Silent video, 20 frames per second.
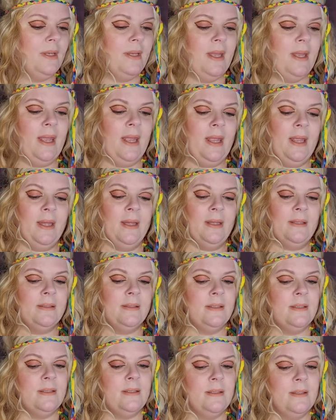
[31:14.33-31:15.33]

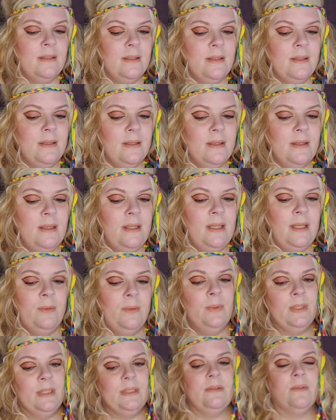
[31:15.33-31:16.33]
and he
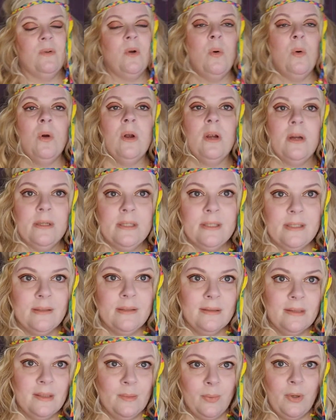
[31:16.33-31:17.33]
was, of course,
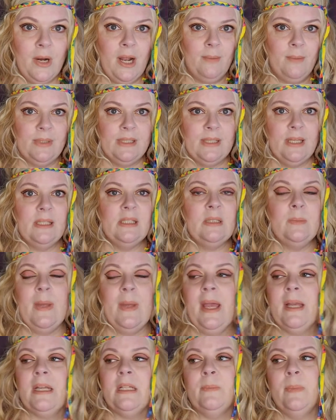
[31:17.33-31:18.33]
the prime
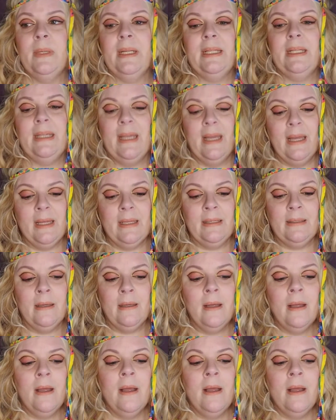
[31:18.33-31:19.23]
suspect, but again,